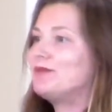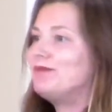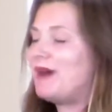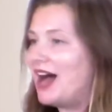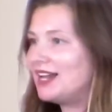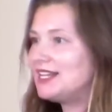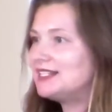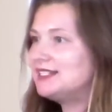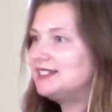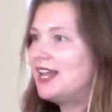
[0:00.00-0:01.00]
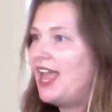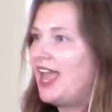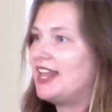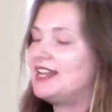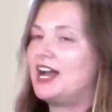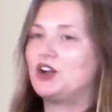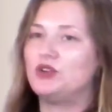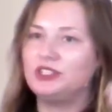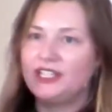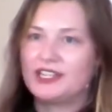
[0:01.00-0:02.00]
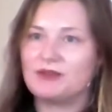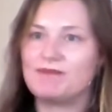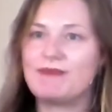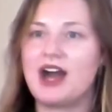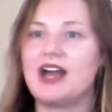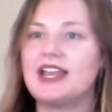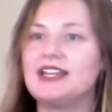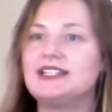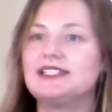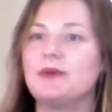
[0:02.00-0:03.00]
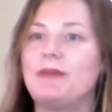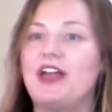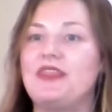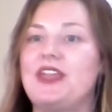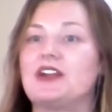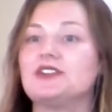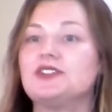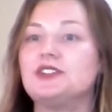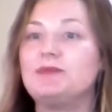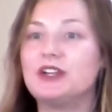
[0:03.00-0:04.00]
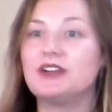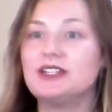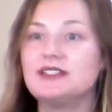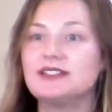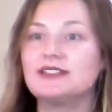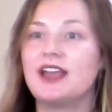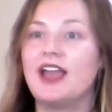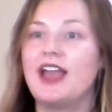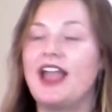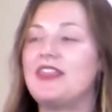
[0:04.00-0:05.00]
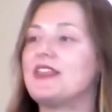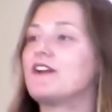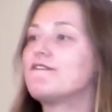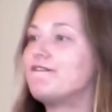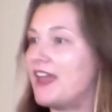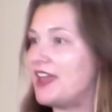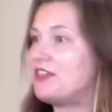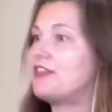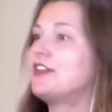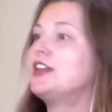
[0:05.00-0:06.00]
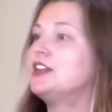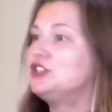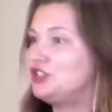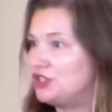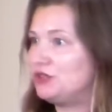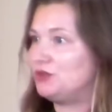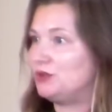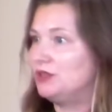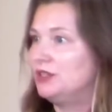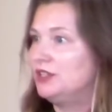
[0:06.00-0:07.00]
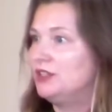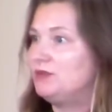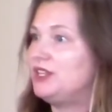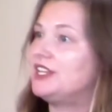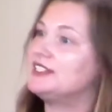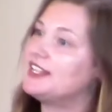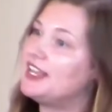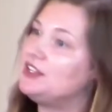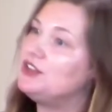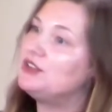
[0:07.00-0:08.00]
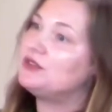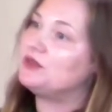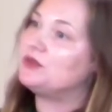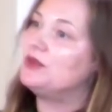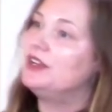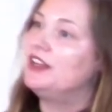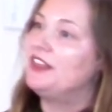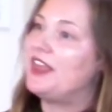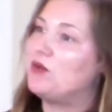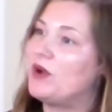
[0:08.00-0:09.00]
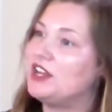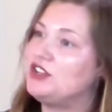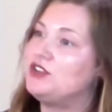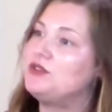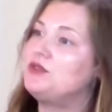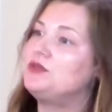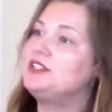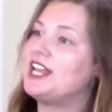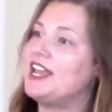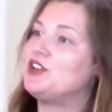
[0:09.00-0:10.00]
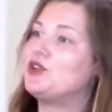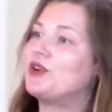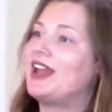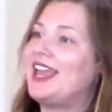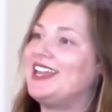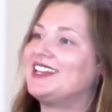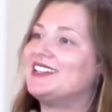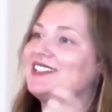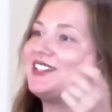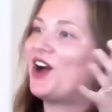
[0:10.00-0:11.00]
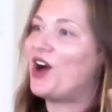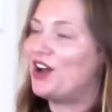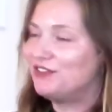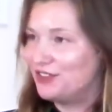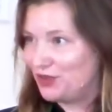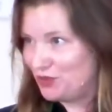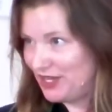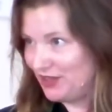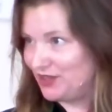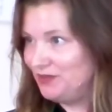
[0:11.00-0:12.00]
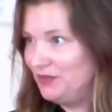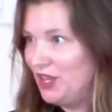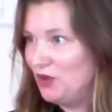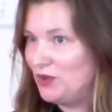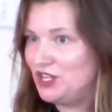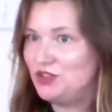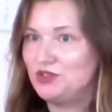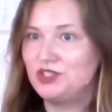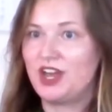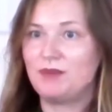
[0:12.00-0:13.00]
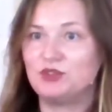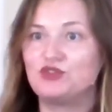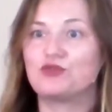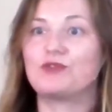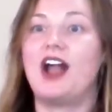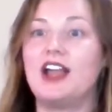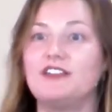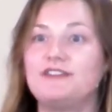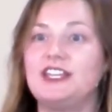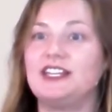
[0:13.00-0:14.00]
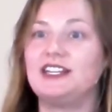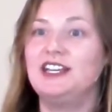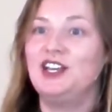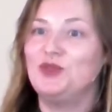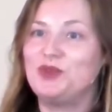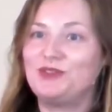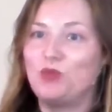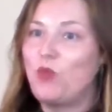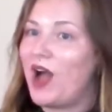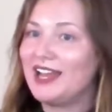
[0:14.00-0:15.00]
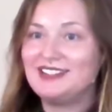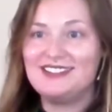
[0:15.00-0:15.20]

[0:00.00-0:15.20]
bodies and not only their minds, but their spirits and their faith too, because they knew that when you take your hands off the wheel, when you stop driving with white